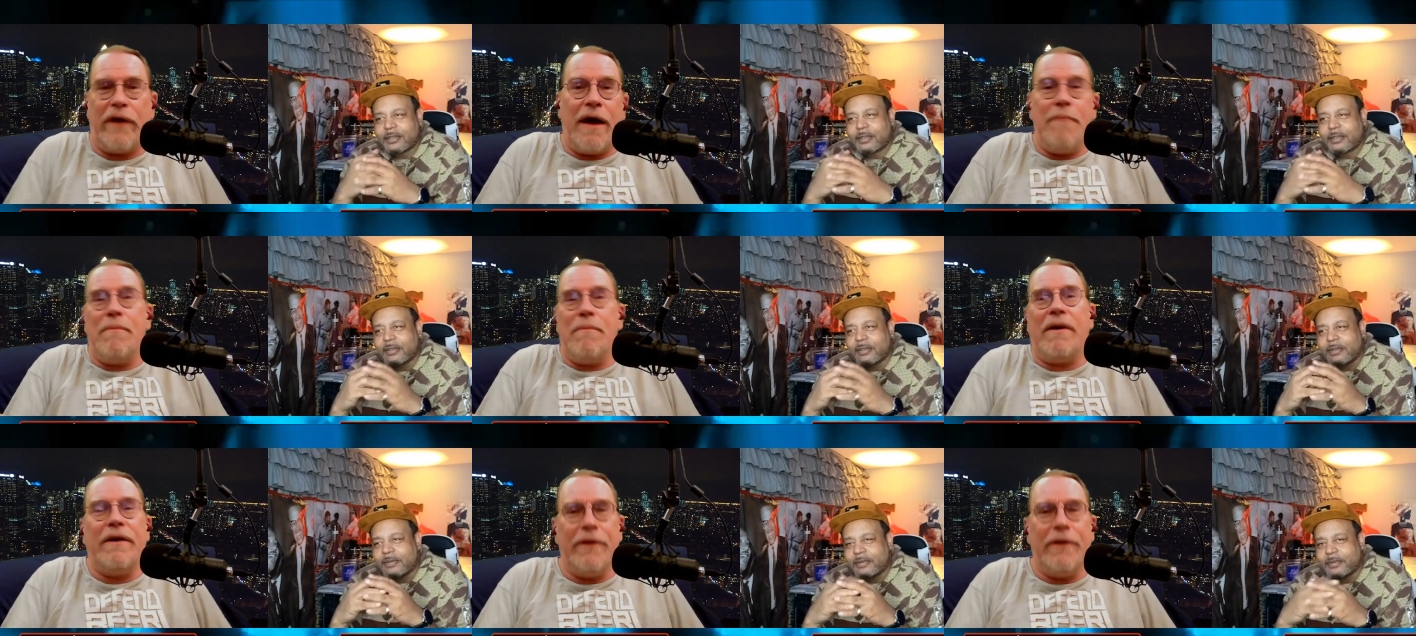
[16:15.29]

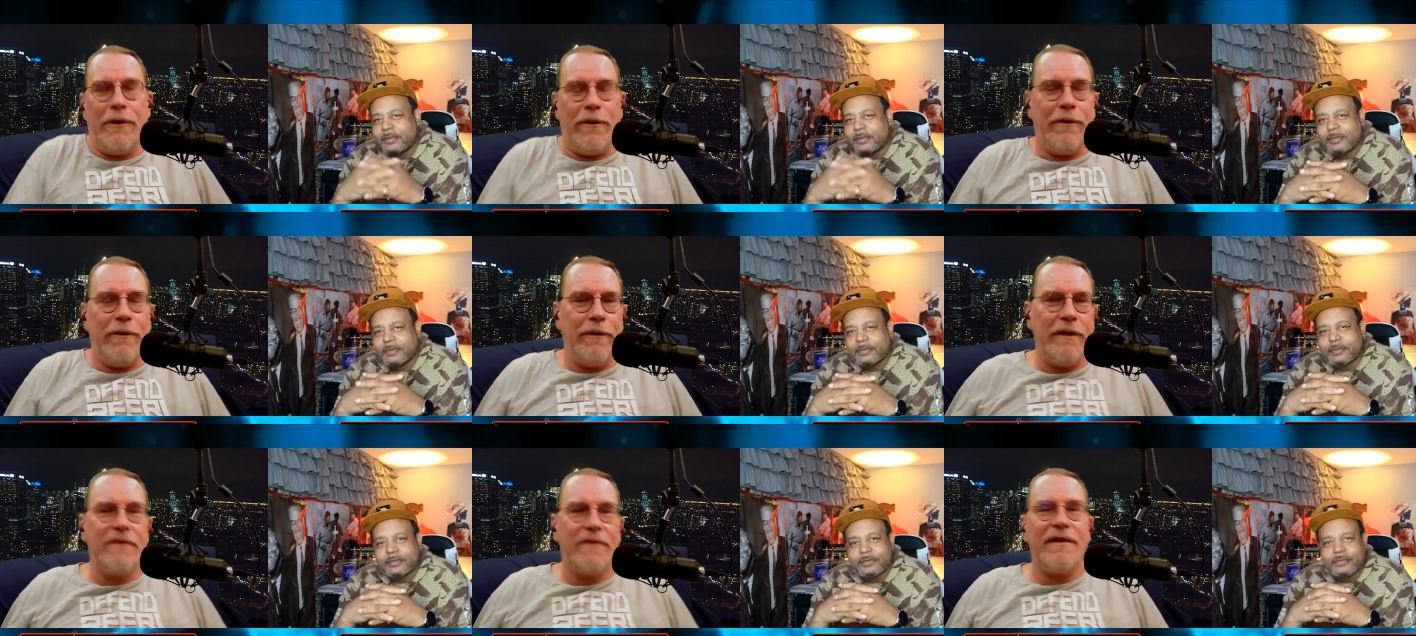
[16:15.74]
Speaker 1: I'm, you
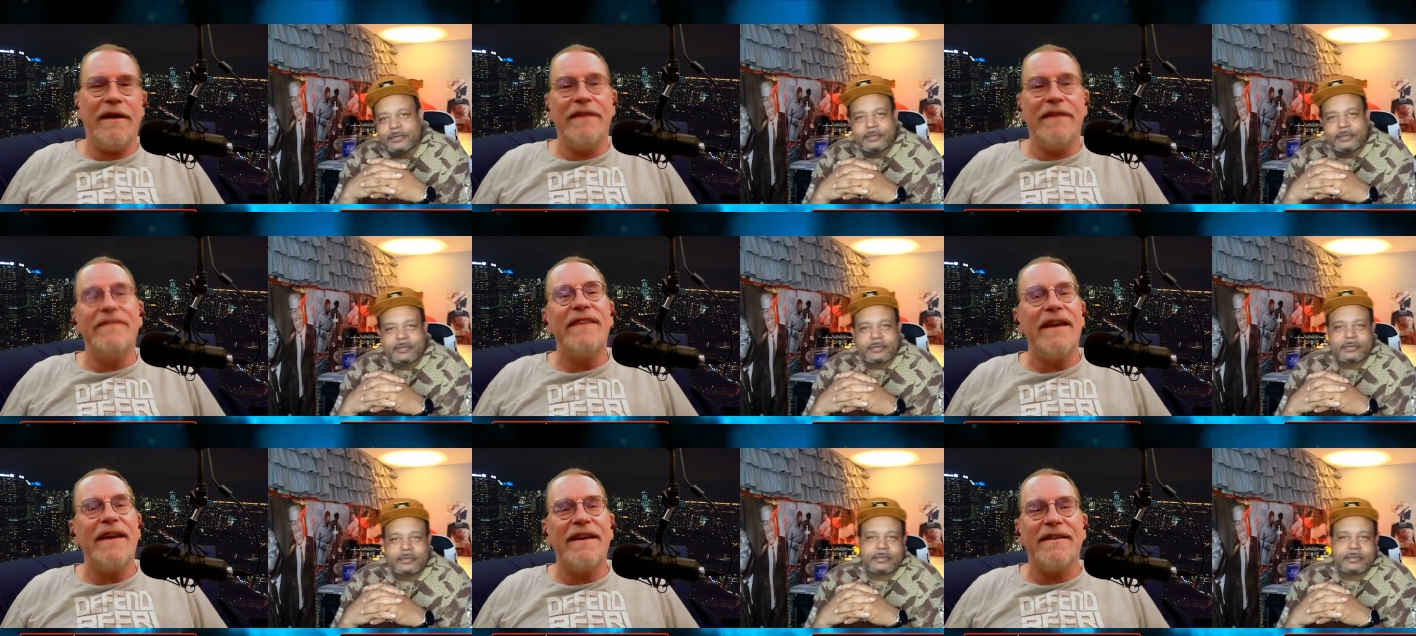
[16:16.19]
know, it's,
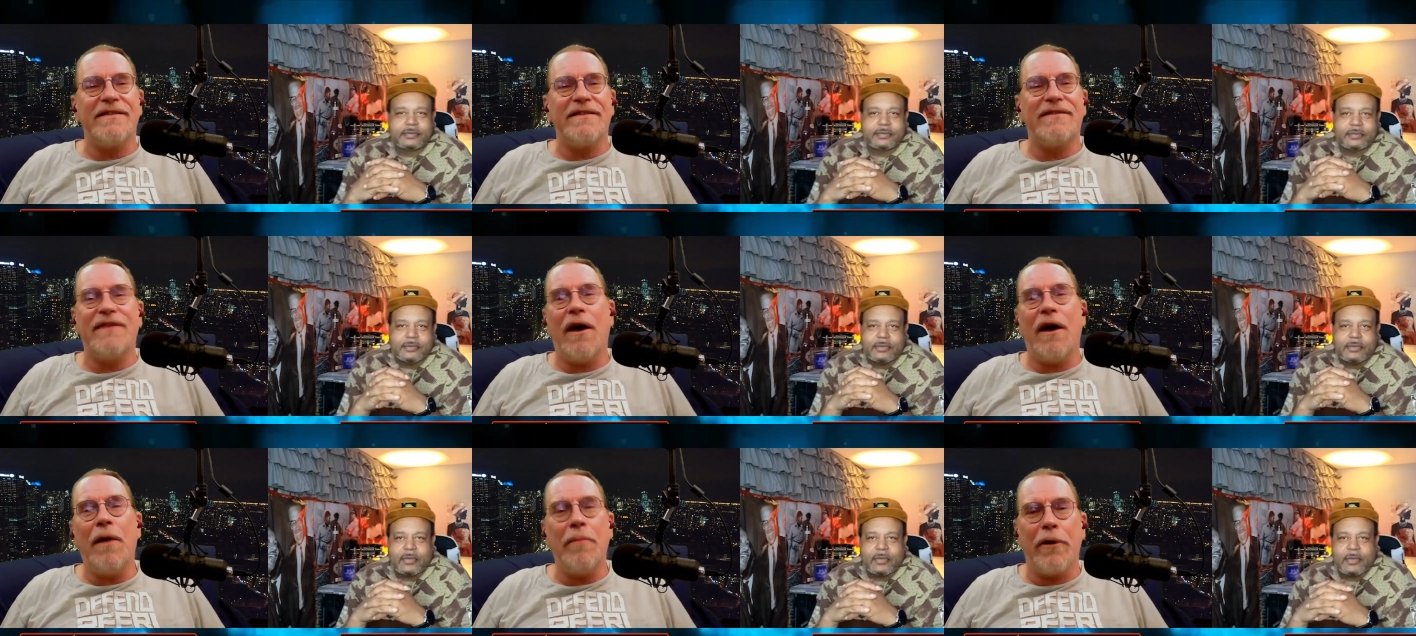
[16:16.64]
it's like a
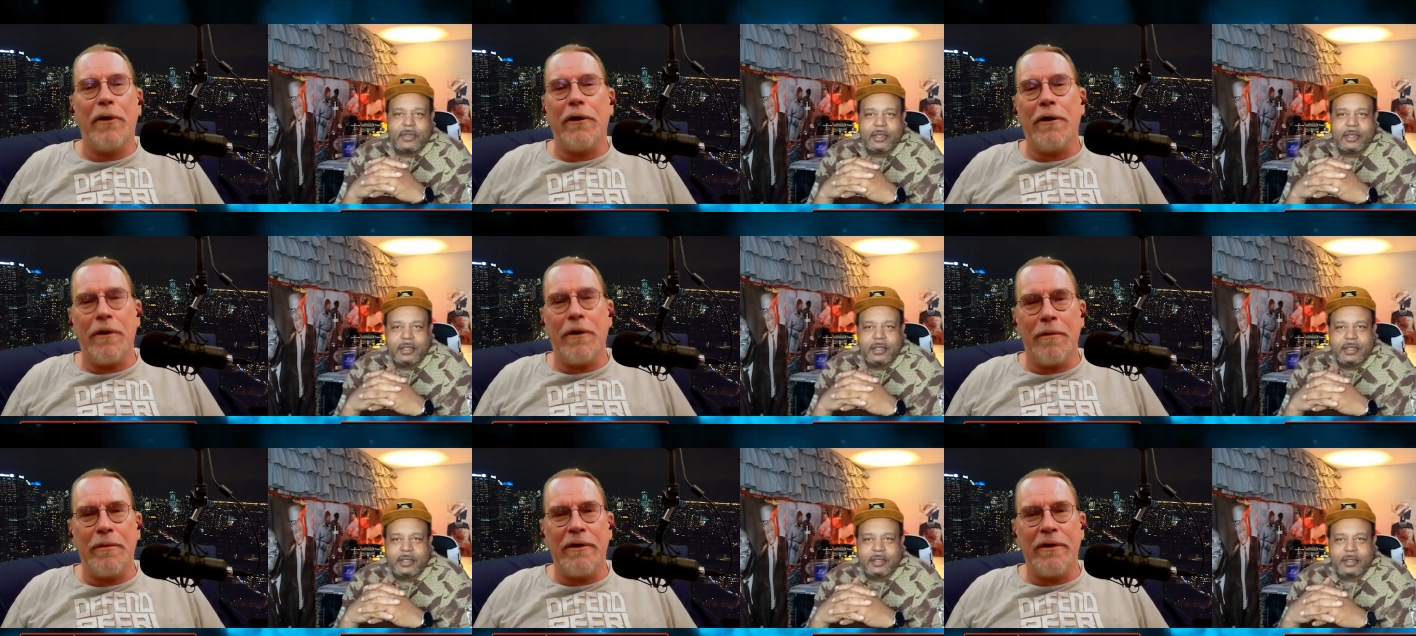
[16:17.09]

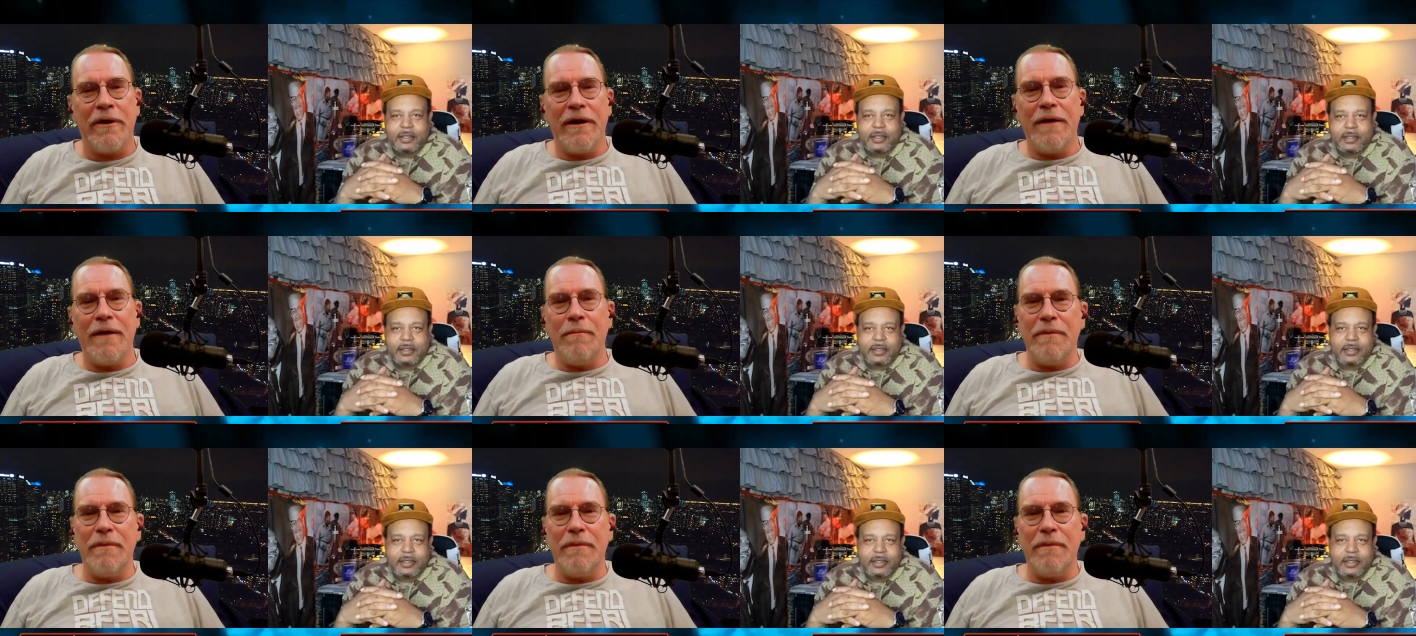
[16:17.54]
suburb.